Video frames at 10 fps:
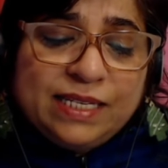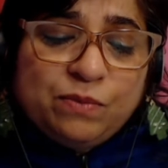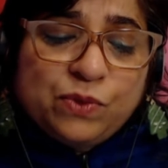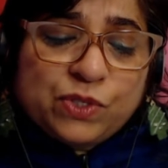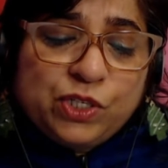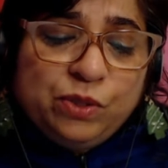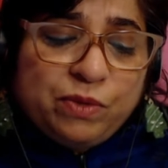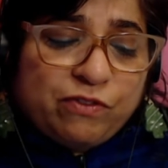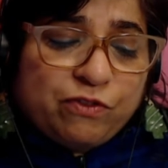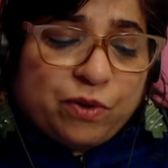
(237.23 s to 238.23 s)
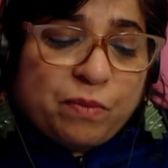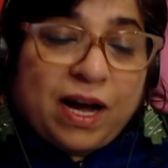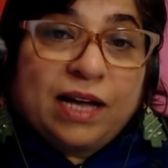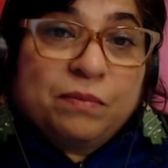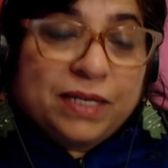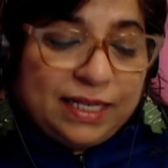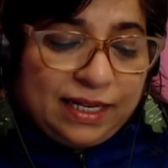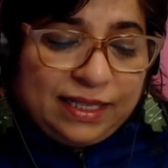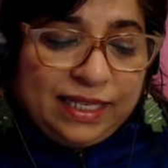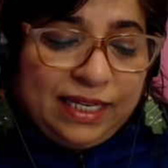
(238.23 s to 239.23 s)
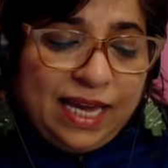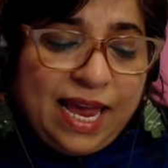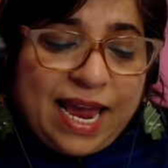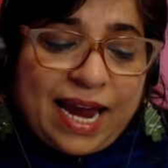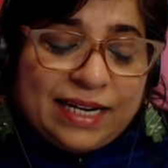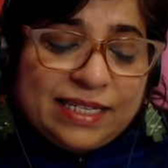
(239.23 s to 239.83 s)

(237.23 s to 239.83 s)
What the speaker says: A messiah of peace in most human form, Mahatma